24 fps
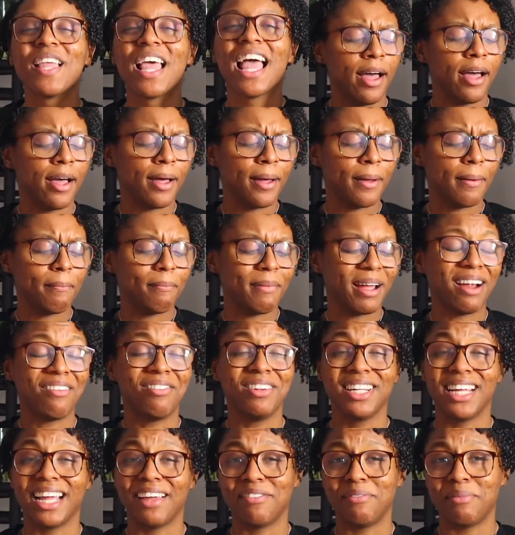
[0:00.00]
I
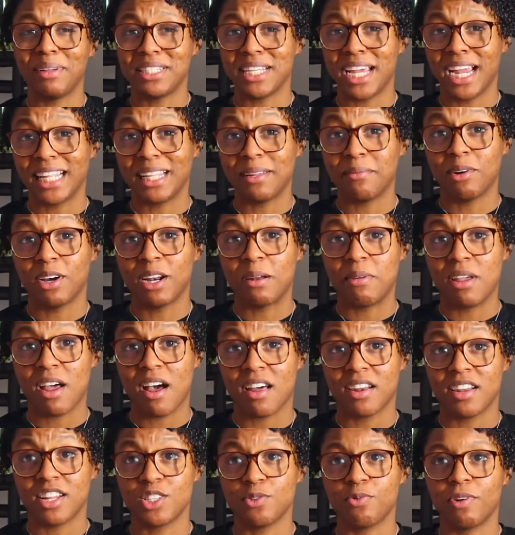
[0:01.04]
really haven't been taking them, I'm gonna be
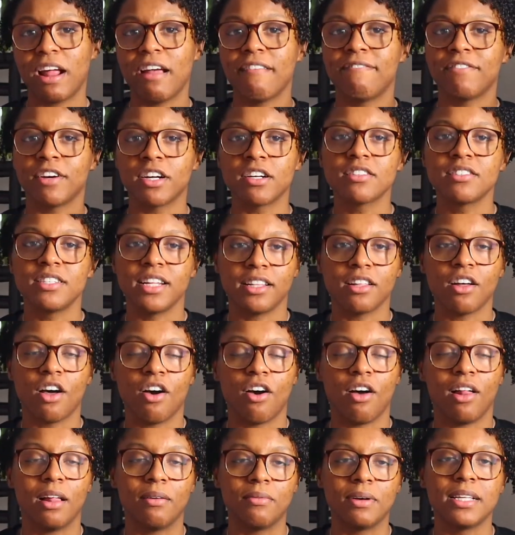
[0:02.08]
honest. When I first did the
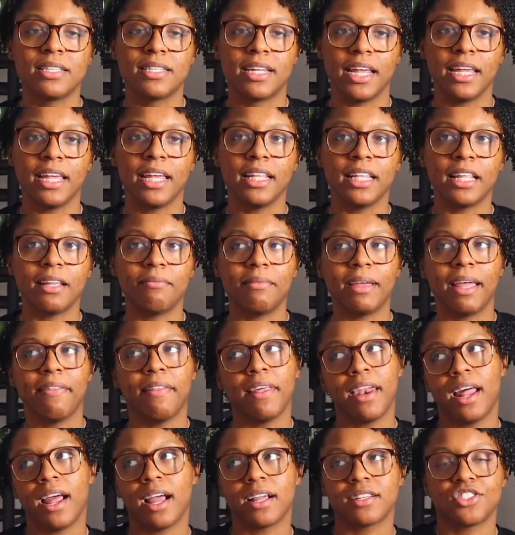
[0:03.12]
haul, I was taking them and
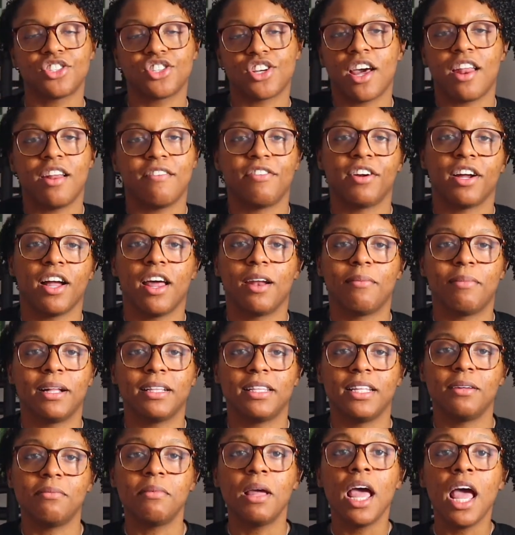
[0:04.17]
then I just kind of forgot about
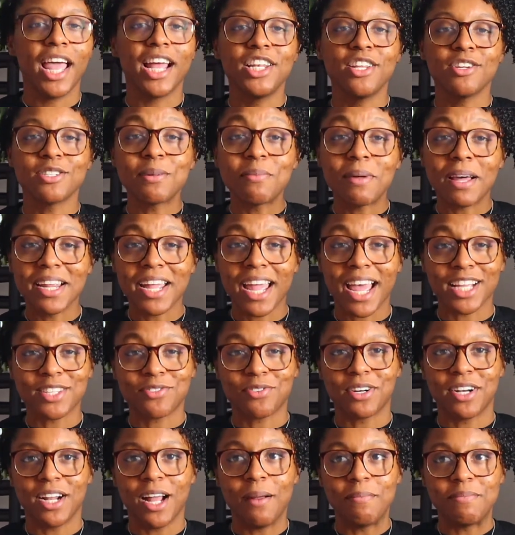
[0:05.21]
them until somebody asked
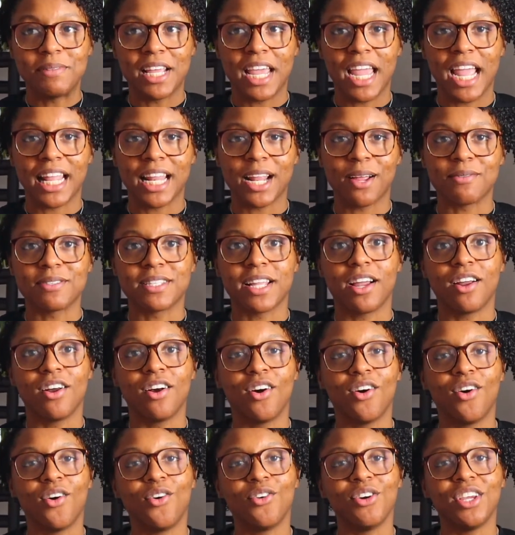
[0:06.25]
for an update and I was
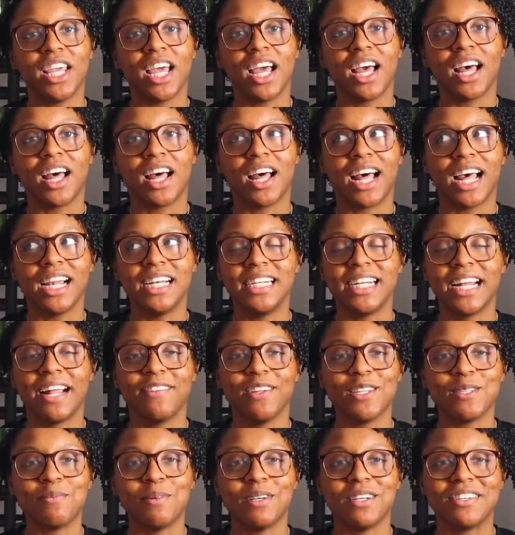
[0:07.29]
like, oh yeah, I did have
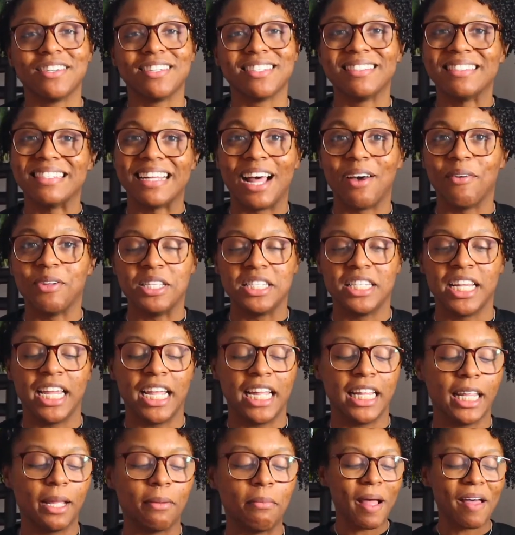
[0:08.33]
those pills. I wasn't
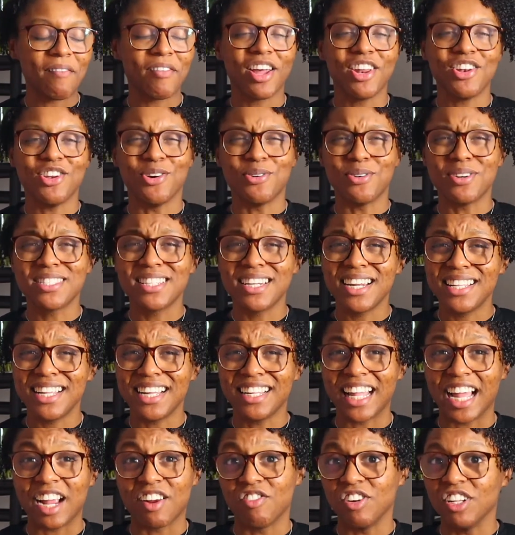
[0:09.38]
taking them. Have I noticed anything
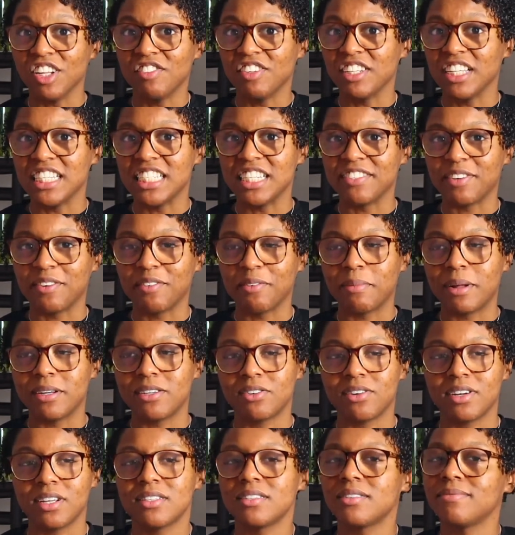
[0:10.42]
like really, really different with my
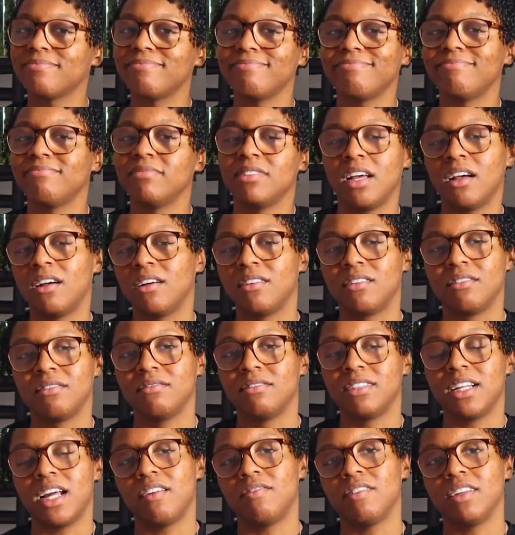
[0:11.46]
joints? No,
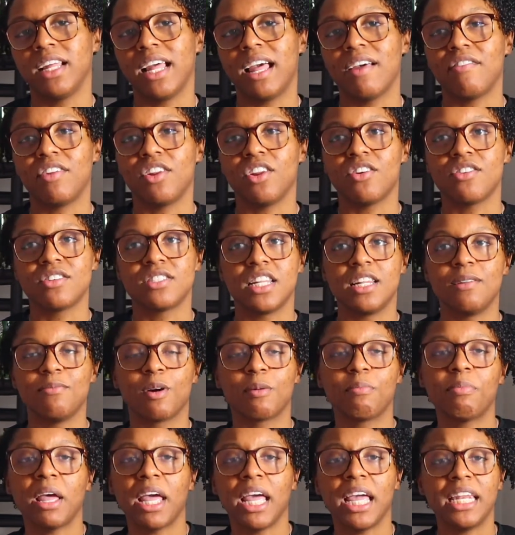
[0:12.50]
not really. I haven't noticed any more
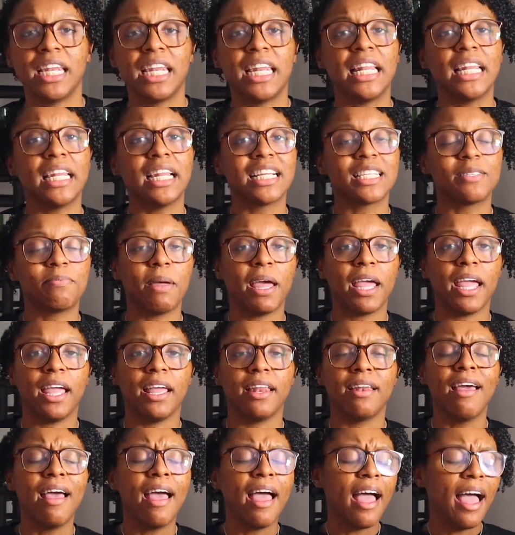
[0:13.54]
pain, any less
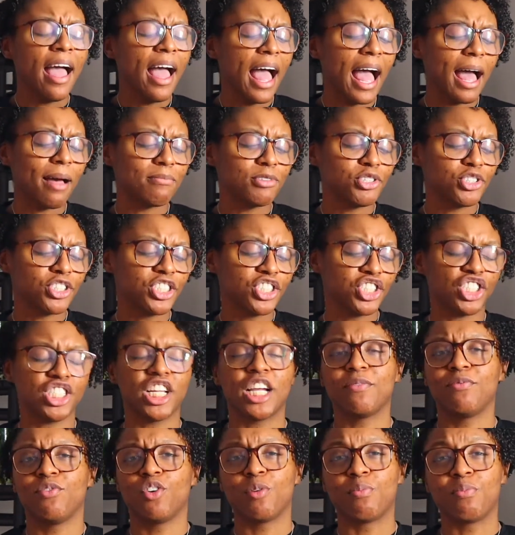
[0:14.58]
pain. I'm sure it's just
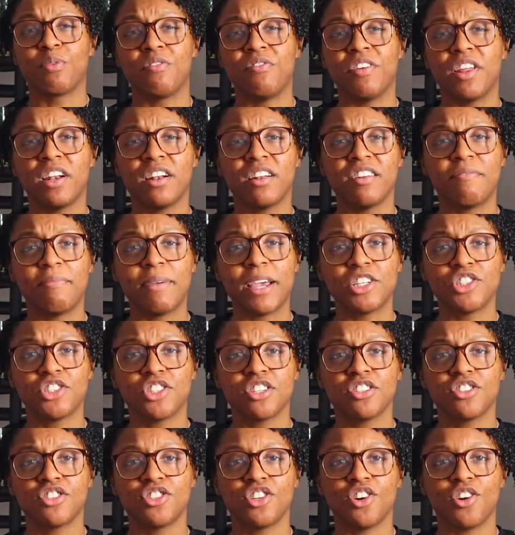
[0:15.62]
like for preventative
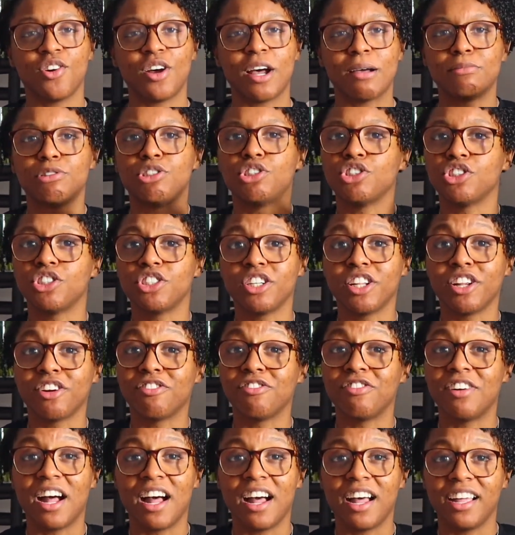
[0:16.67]
measures, so I'm sure they're
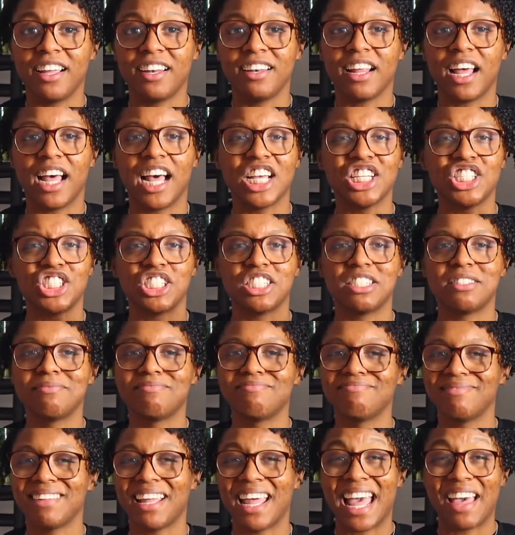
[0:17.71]
fine. I just
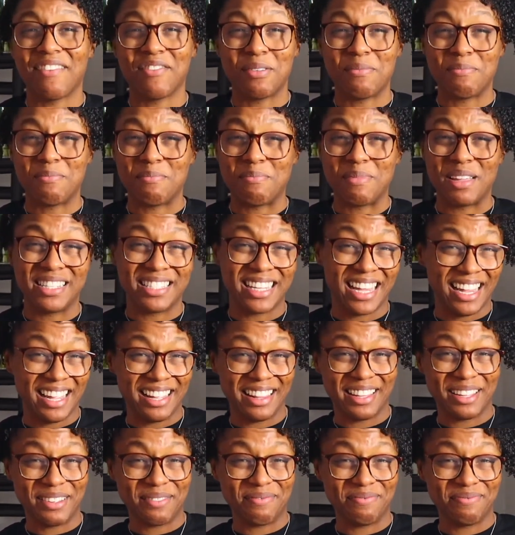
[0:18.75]
haven't been
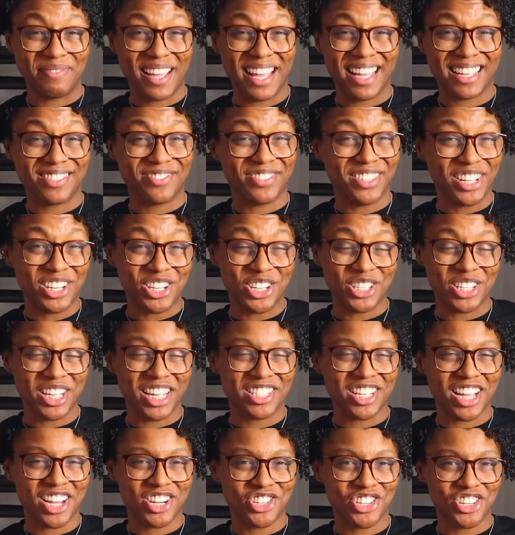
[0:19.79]
taking them as religiously
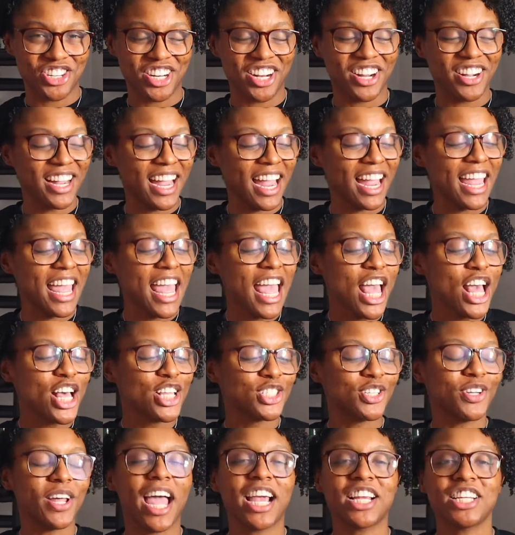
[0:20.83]
as I should, okay?
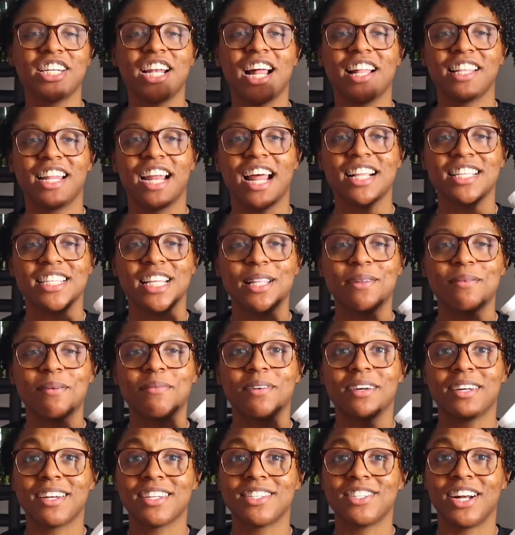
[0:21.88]
So actually, now that I see them, I'm
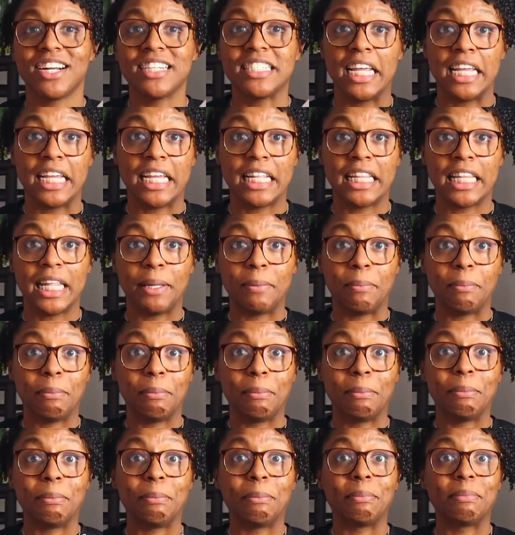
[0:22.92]
gonna start taking
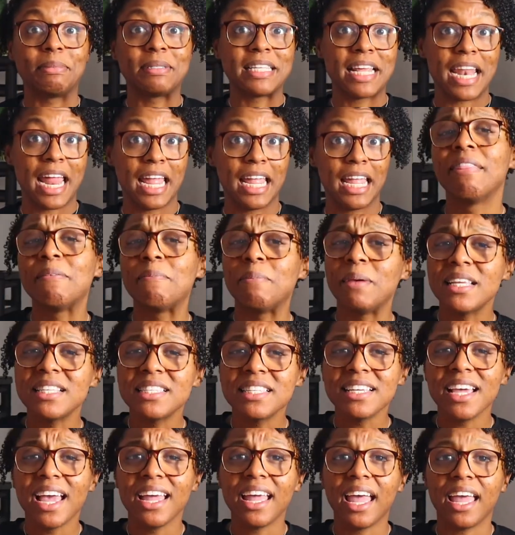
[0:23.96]
them today. The
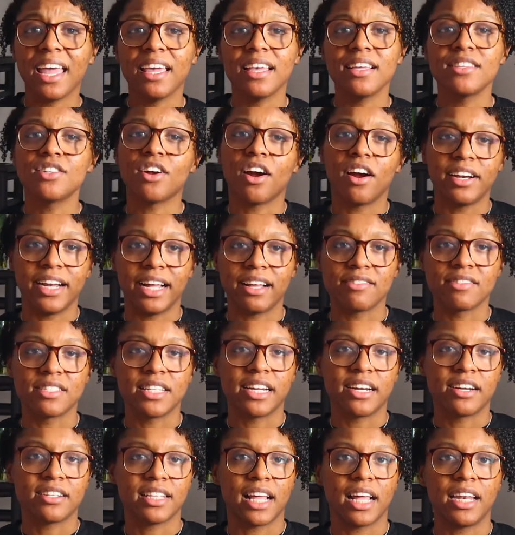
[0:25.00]
BCAAs are
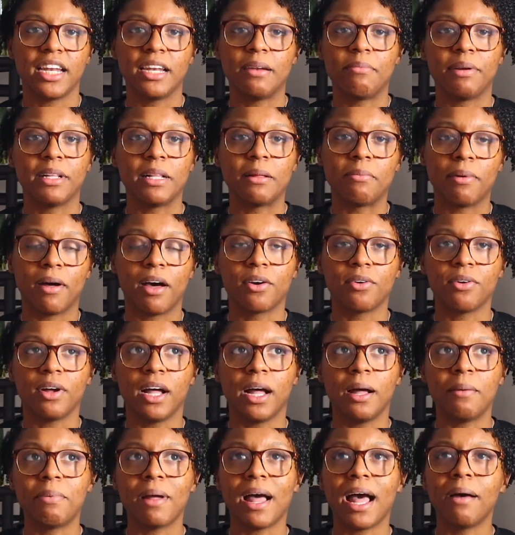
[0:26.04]
downstairs. I didn't bring the bottle
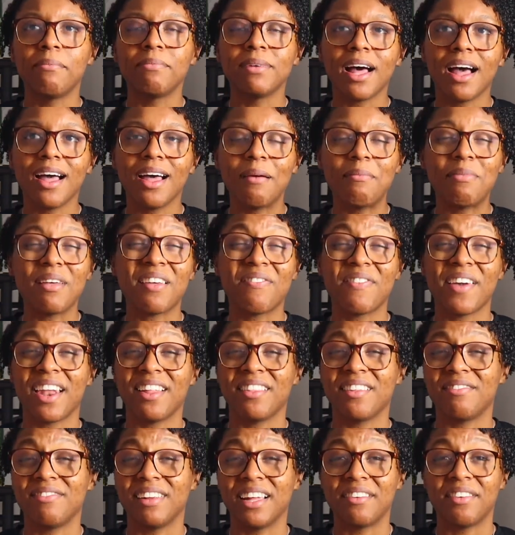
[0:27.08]
up. I'm not a big fan of
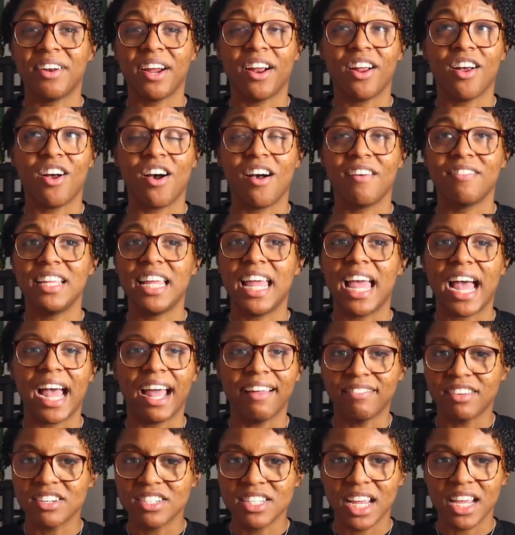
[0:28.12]
the flavor at all. The
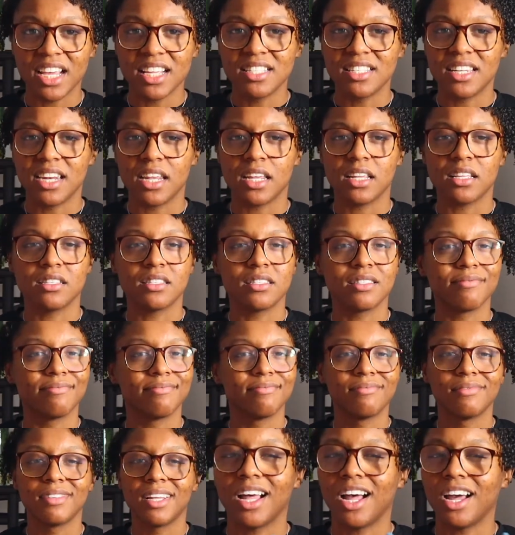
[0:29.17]
aftertaste is
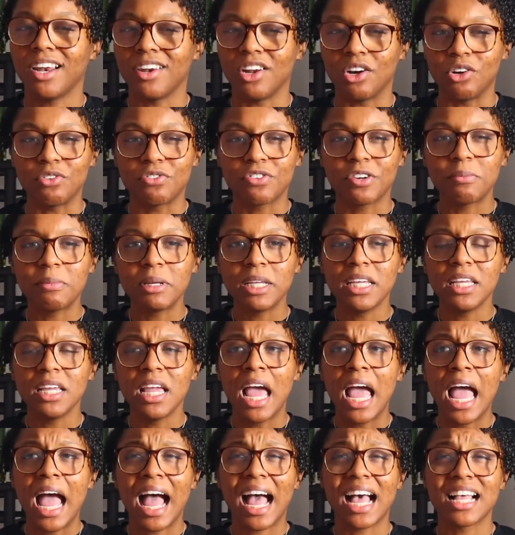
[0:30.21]
a no for me.
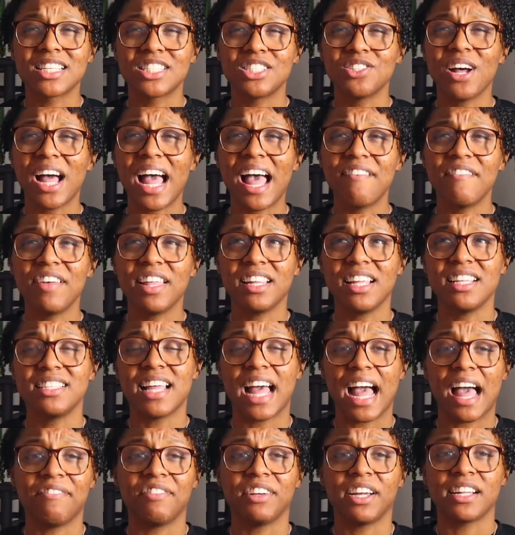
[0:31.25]
I still have at least
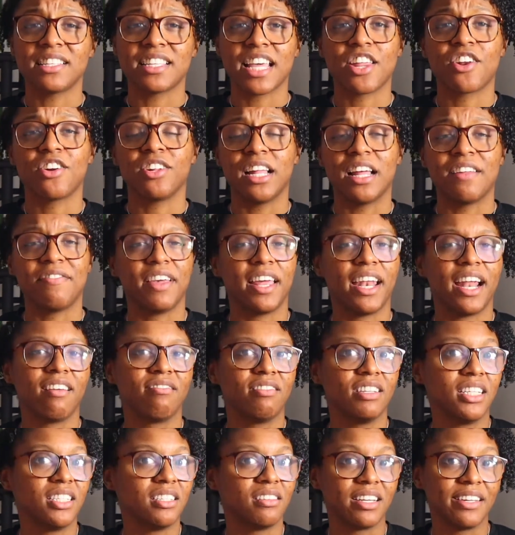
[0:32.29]
half a container left and I
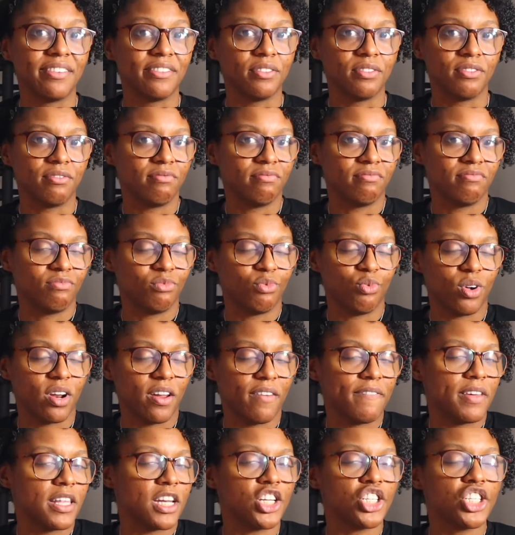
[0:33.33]
really don't even want to
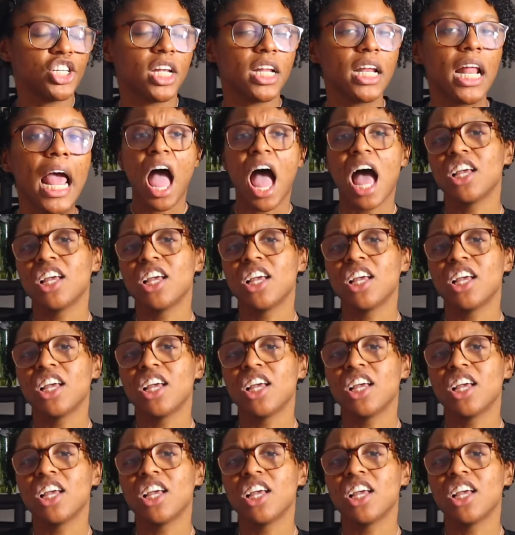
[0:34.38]
finish it.